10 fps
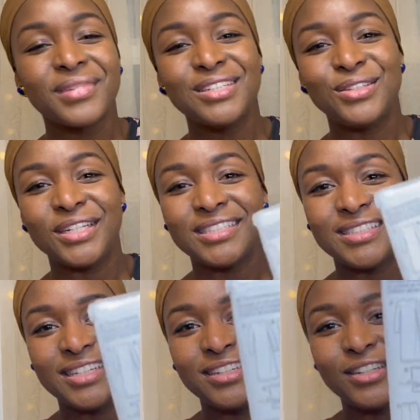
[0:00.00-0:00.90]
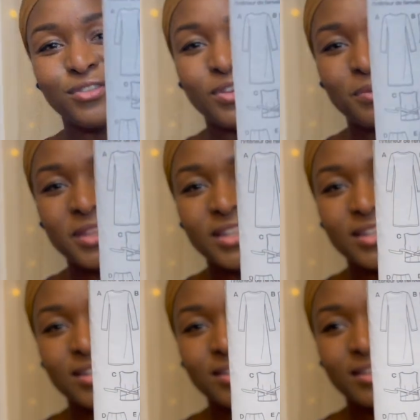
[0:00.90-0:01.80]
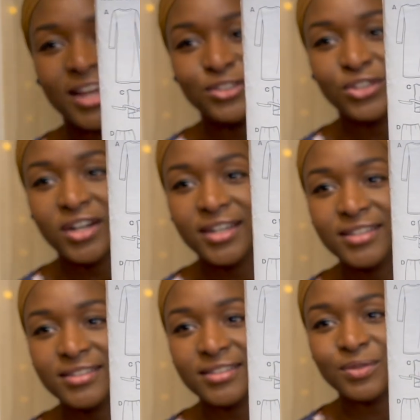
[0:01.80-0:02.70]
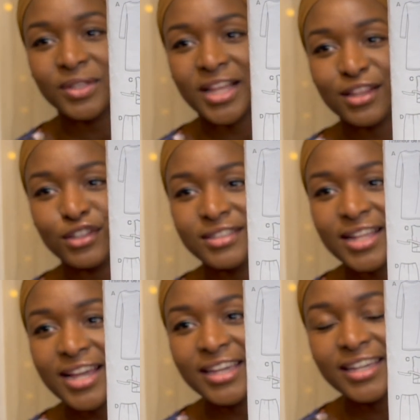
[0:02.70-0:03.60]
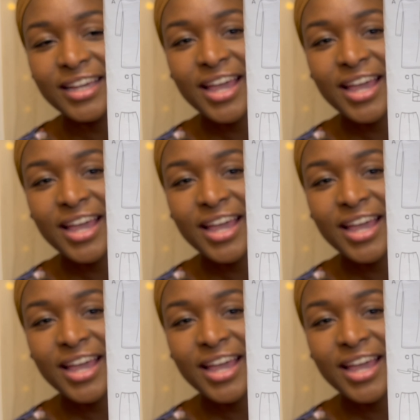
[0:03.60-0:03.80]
So you can see here from the line drawings what that looks like,